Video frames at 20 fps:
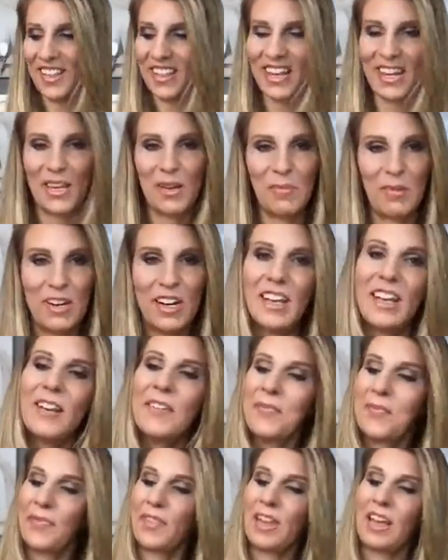Thank you, Brittany.
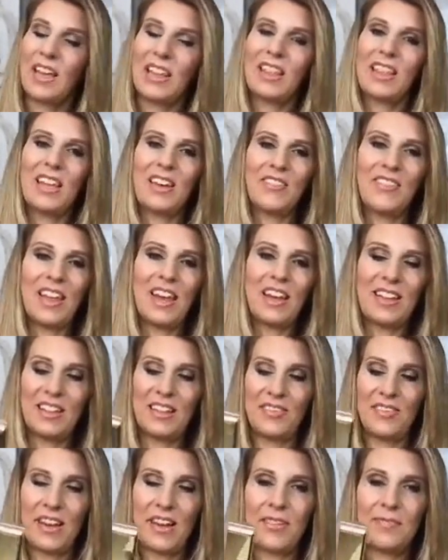Love that,
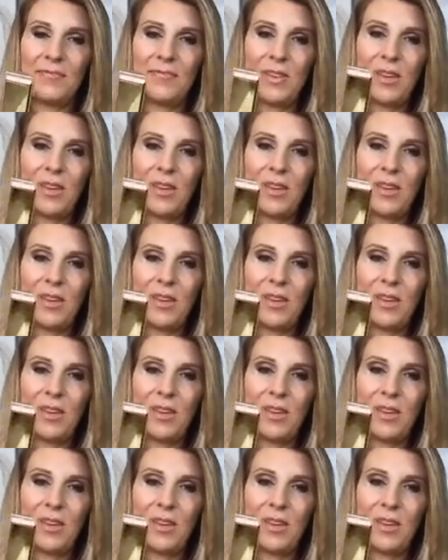love that.